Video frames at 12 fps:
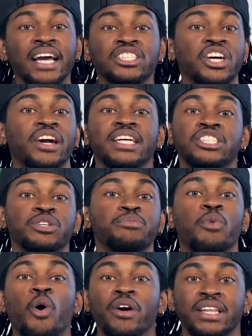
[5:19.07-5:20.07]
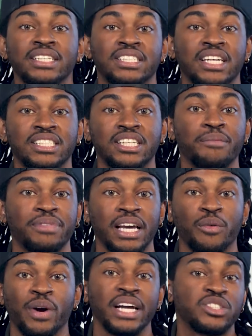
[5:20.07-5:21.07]
can turn into more than just
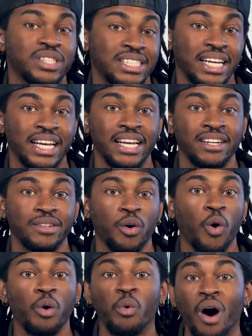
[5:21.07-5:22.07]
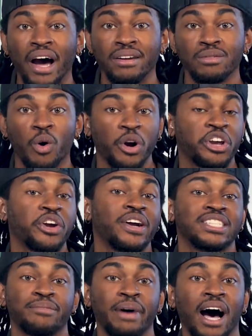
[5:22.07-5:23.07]
something we're interested in, or want, or
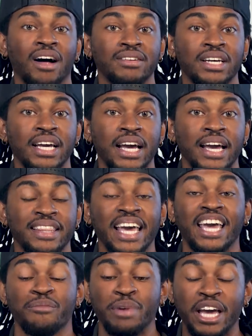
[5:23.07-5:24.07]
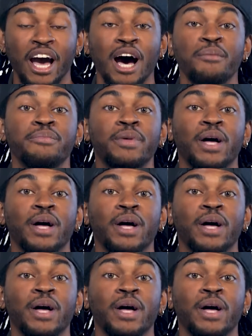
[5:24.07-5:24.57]
curious about. They can become